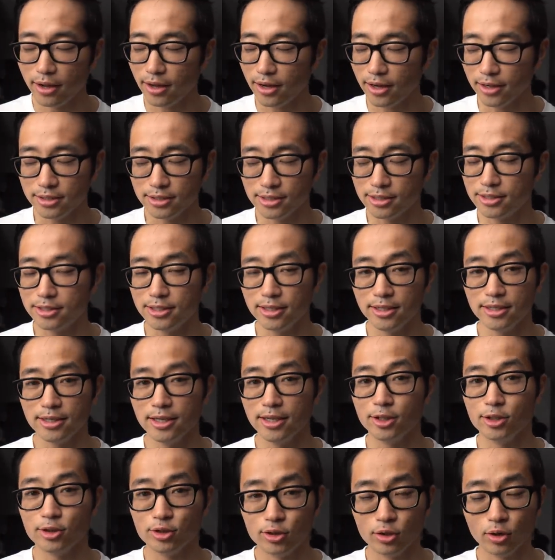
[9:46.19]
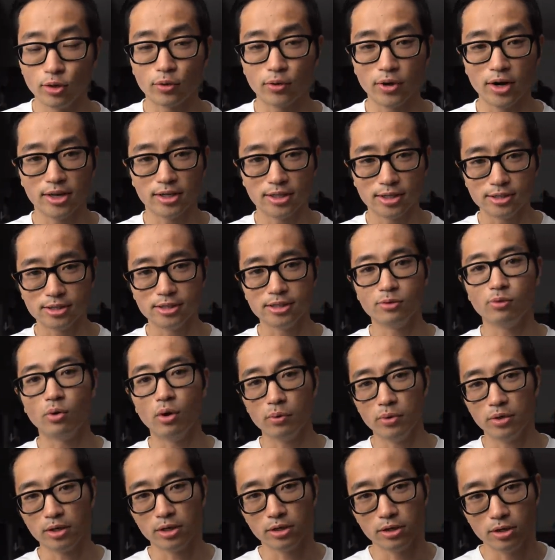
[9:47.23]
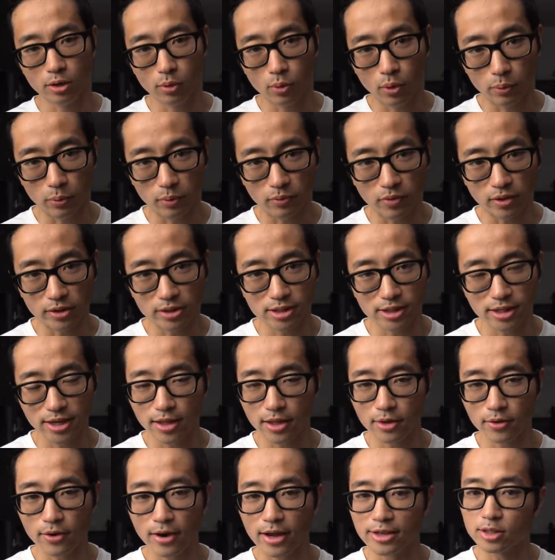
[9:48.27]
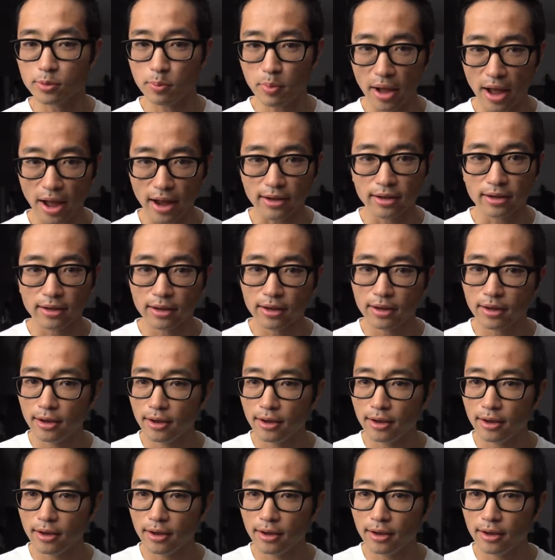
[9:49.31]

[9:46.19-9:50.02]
I just think it's so great to see what we can do when we run together as a pack.